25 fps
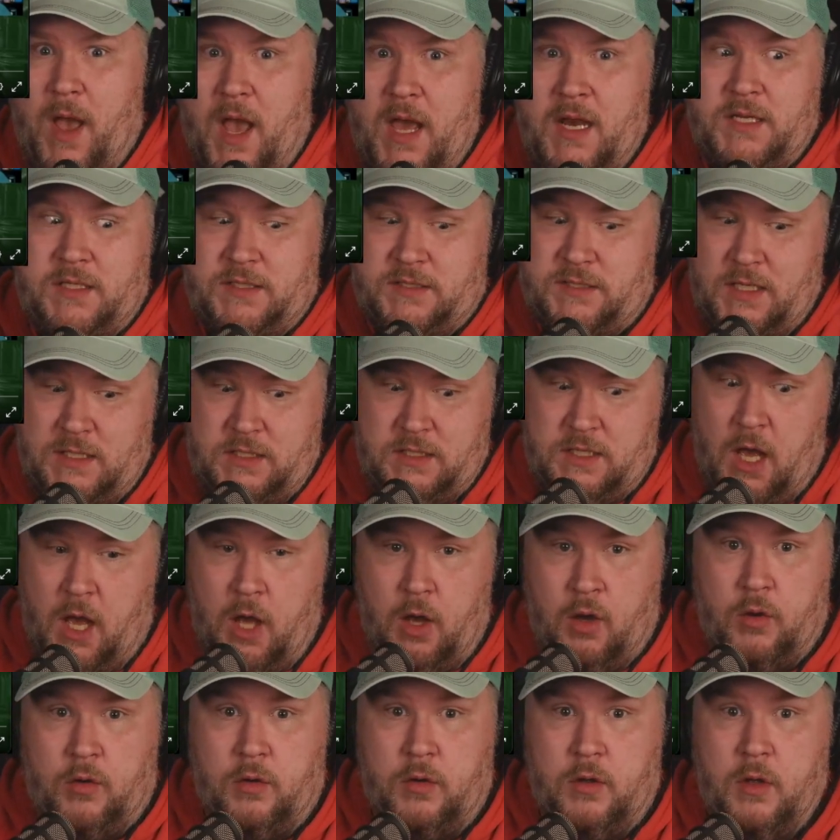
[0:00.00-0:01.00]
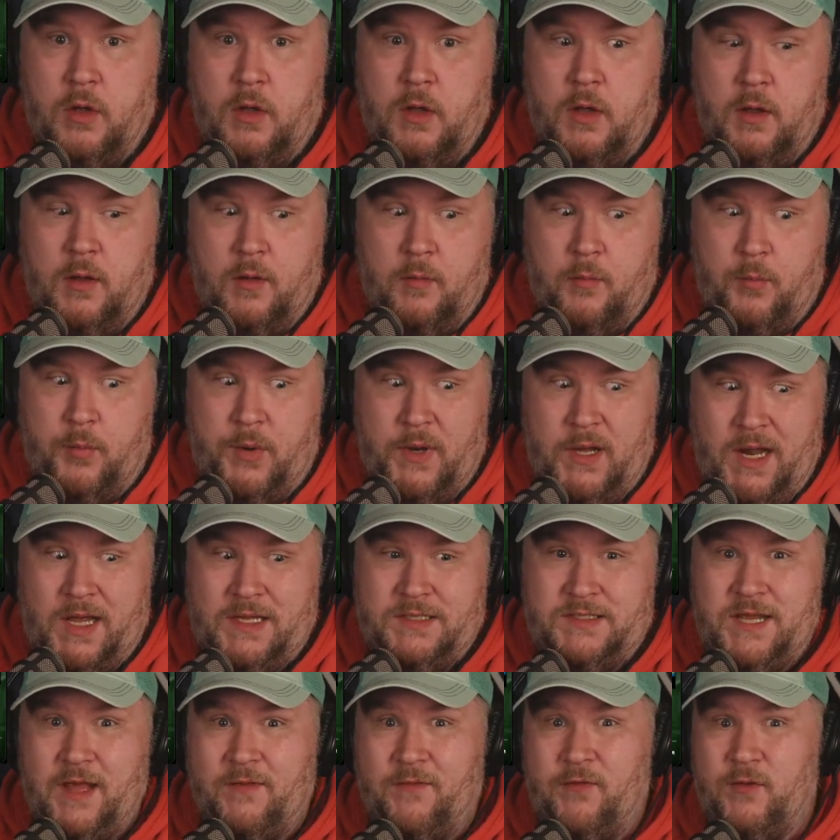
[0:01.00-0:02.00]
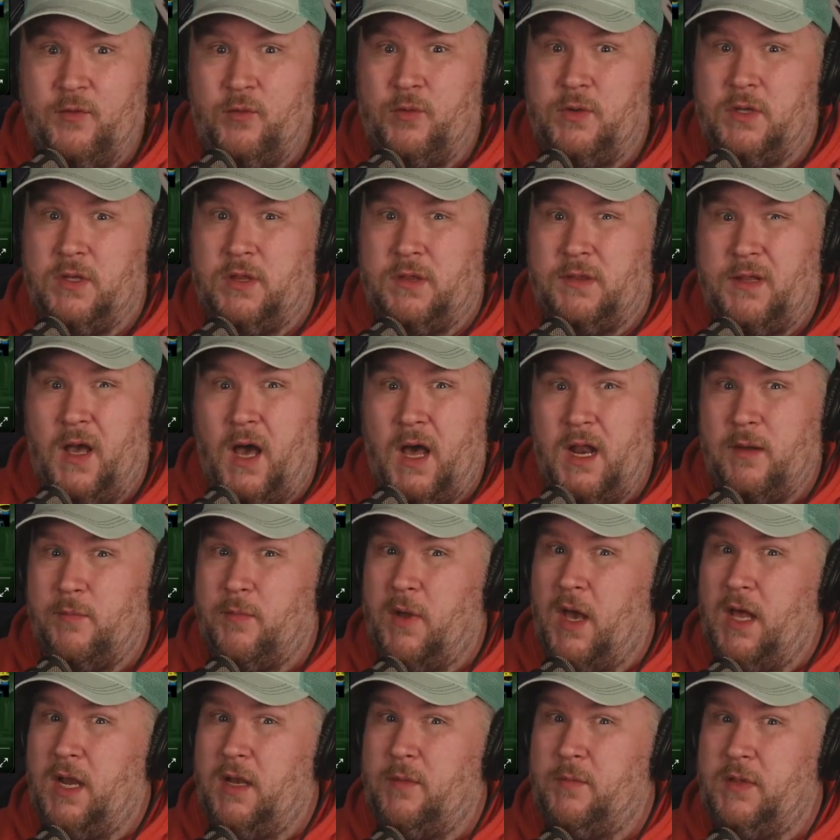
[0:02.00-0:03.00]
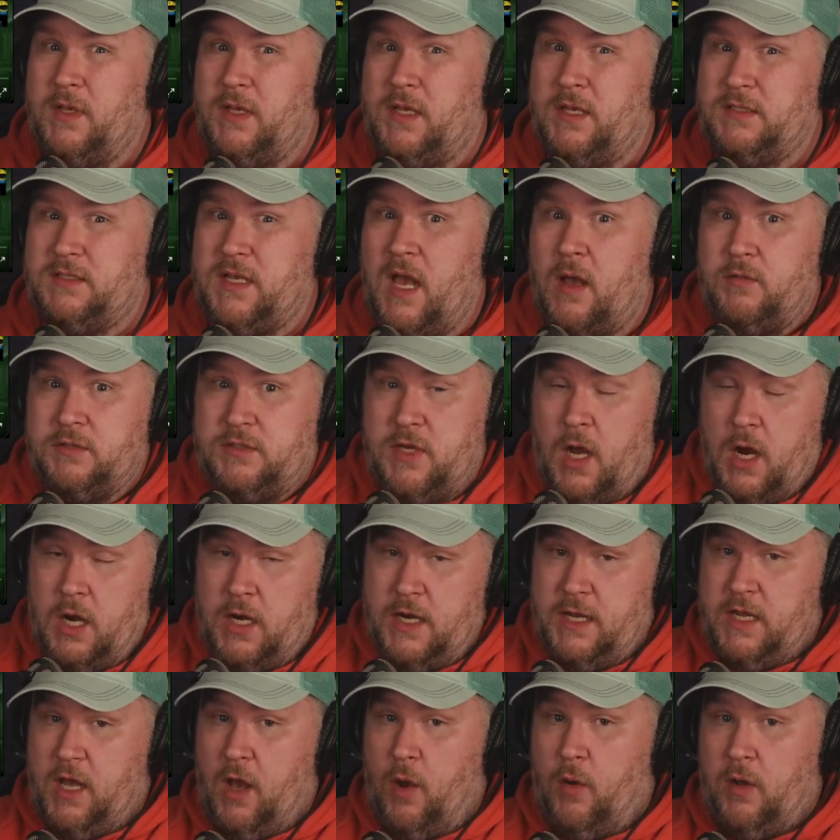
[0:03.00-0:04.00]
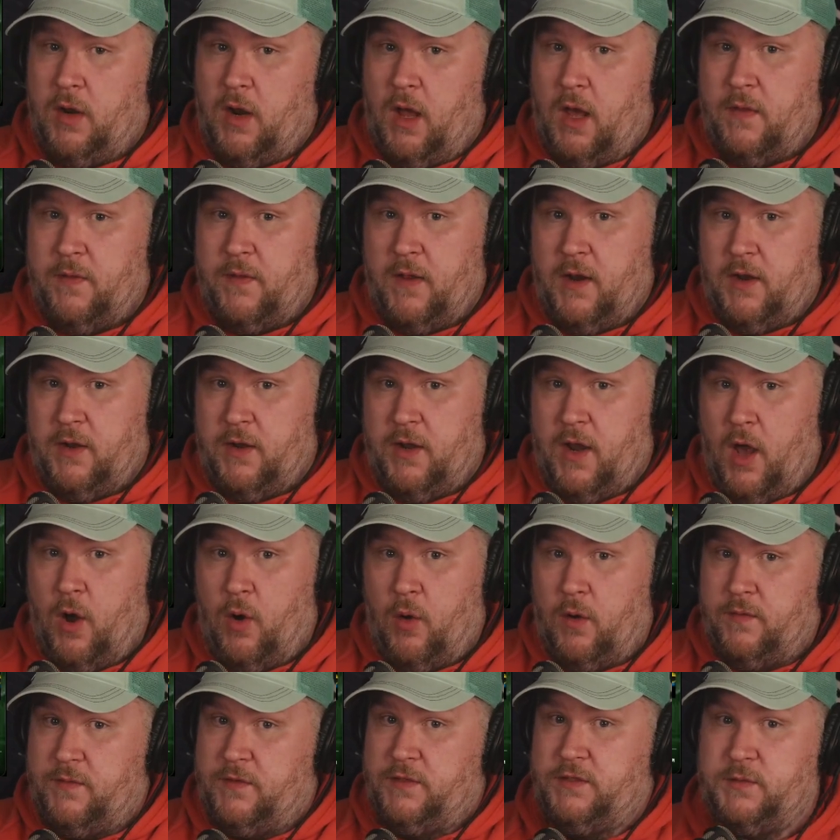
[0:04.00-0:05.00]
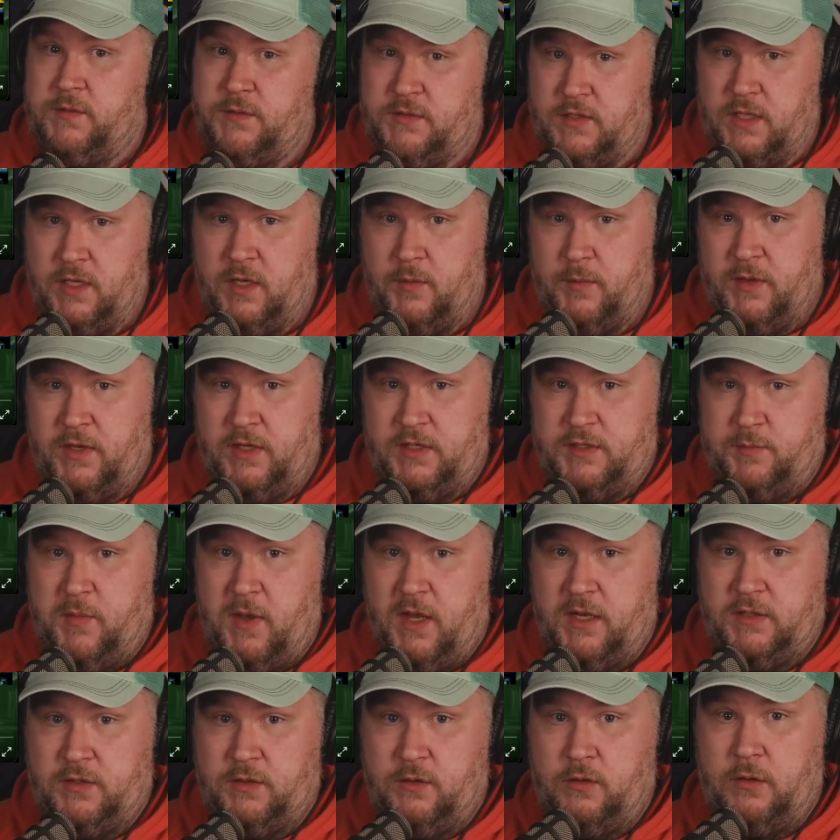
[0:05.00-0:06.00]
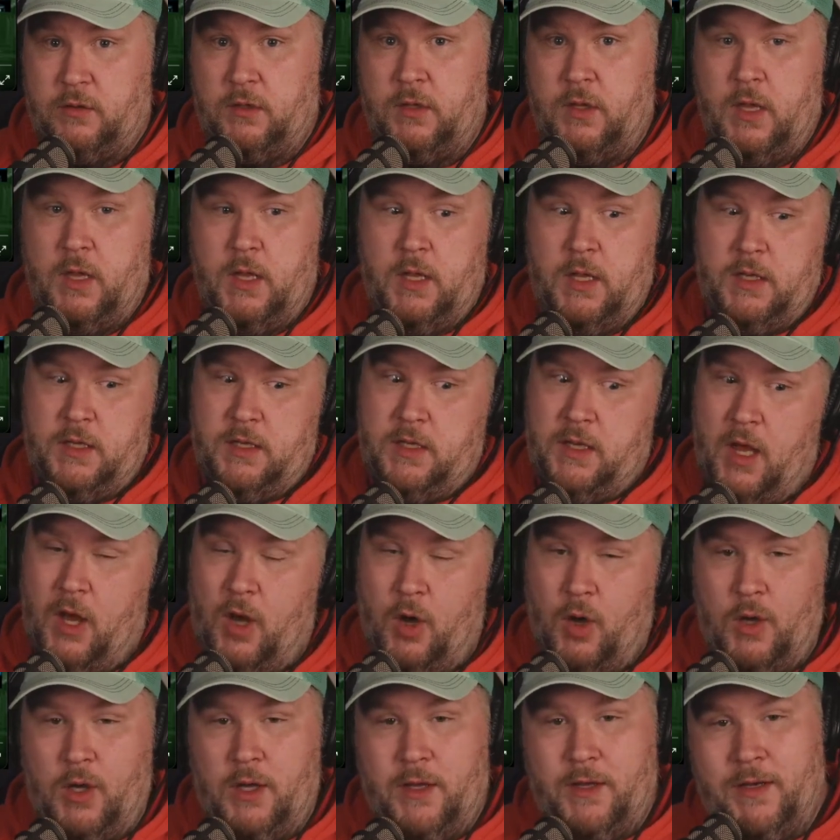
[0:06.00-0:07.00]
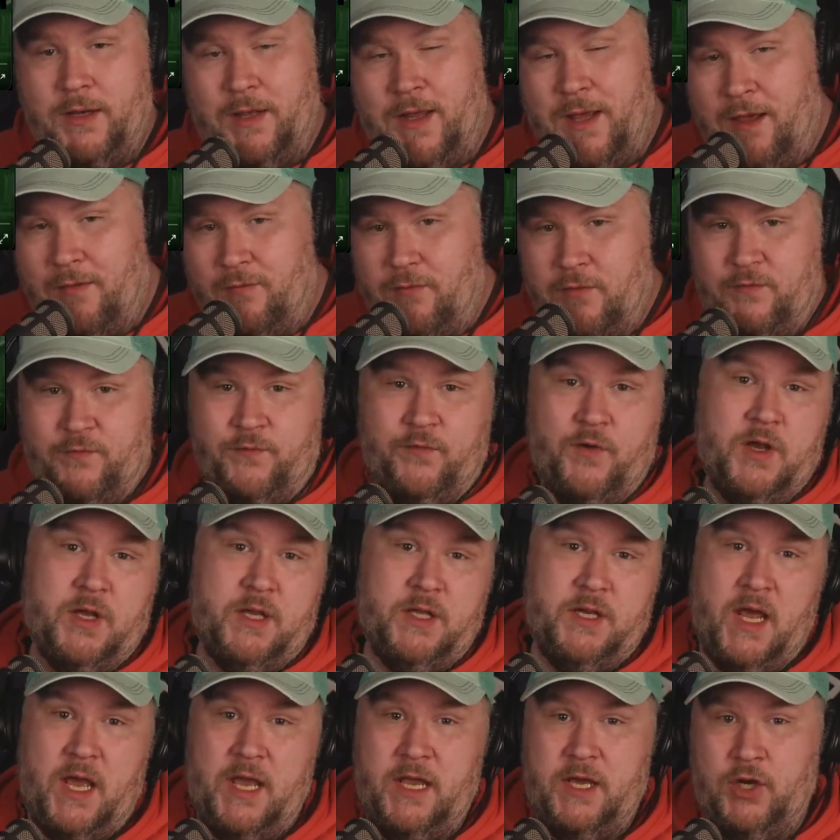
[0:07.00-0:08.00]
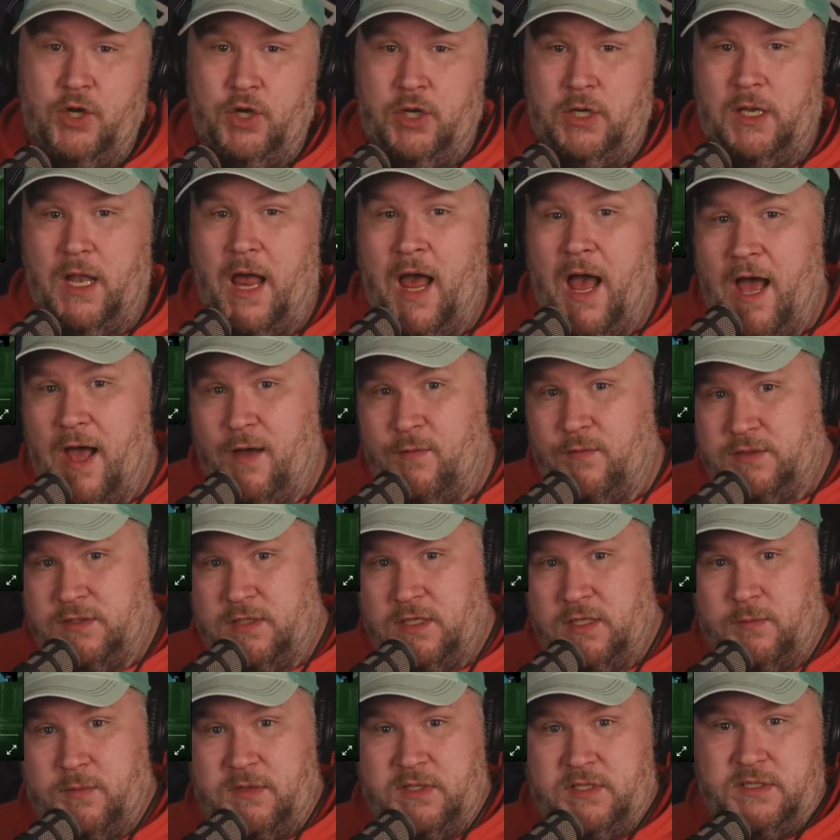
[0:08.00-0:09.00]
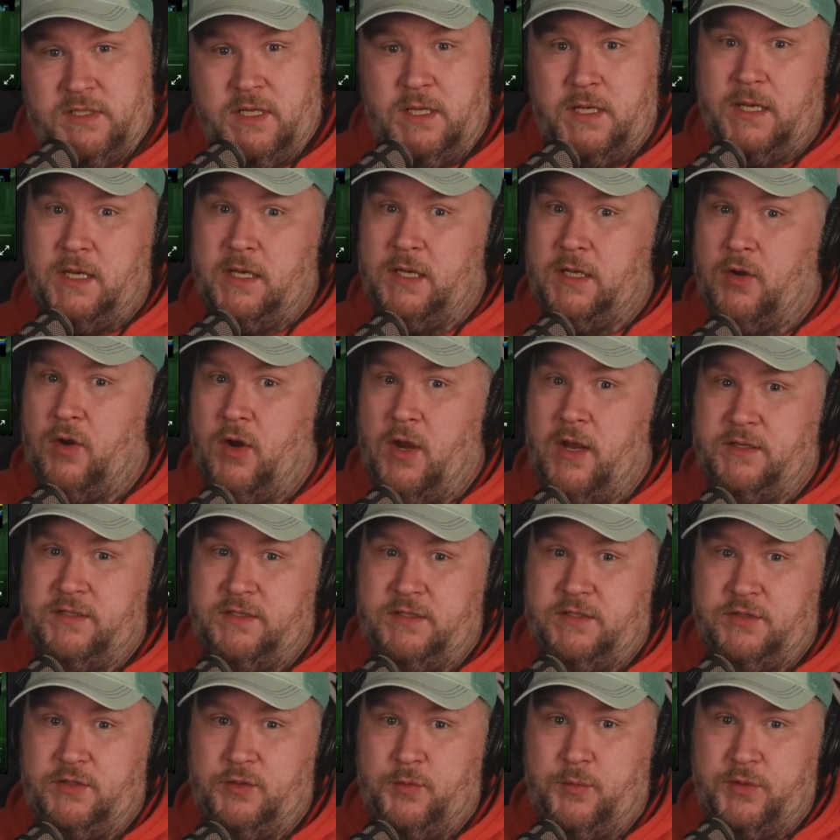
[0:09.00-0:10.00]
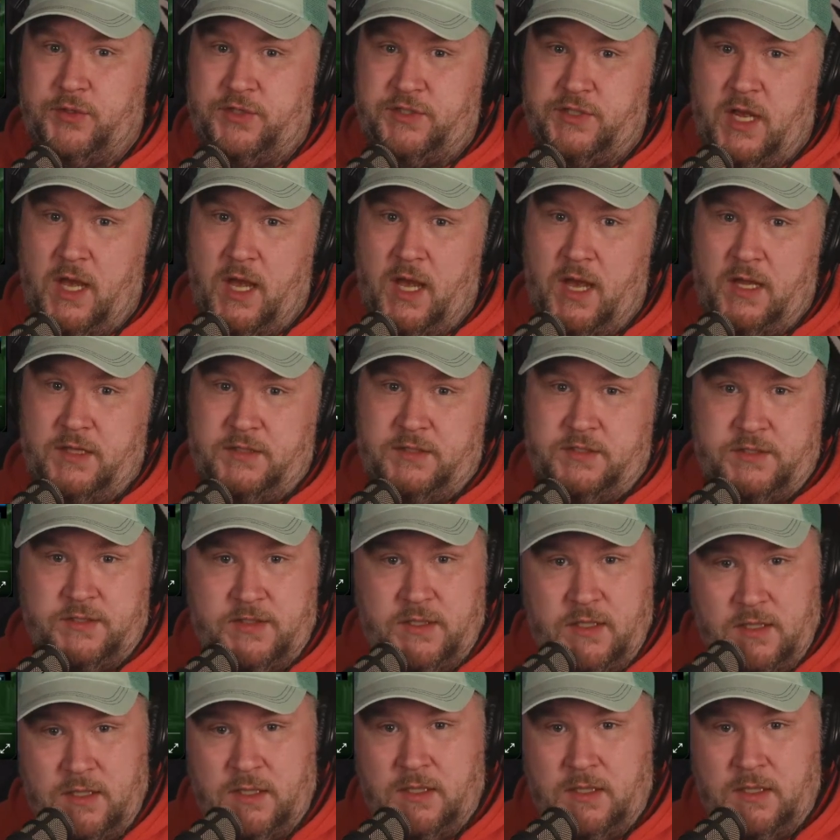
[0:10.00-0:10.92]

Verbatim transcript: have said no, but I definitely would have thought about it because I was already going on there knowing this was going to be a spectacle, knowing every fucking hater alive was going to be sending in crazy super chats,